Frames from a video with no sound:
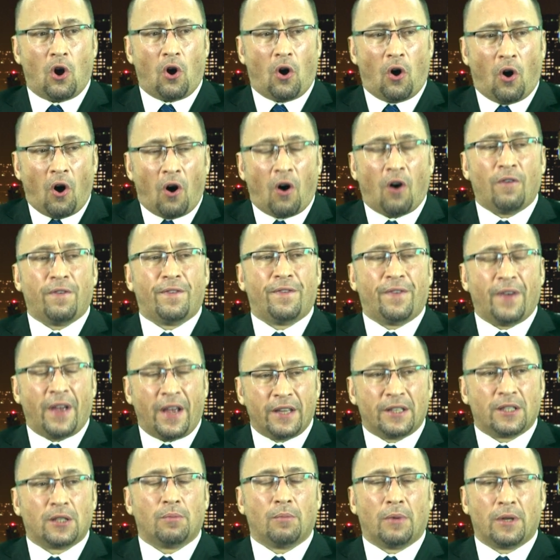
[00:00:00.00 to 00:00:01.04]
All
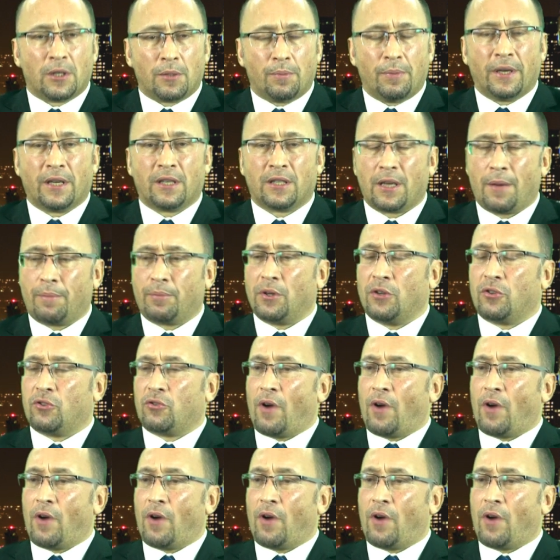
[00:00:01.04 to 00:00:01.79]
faiths must be accepted.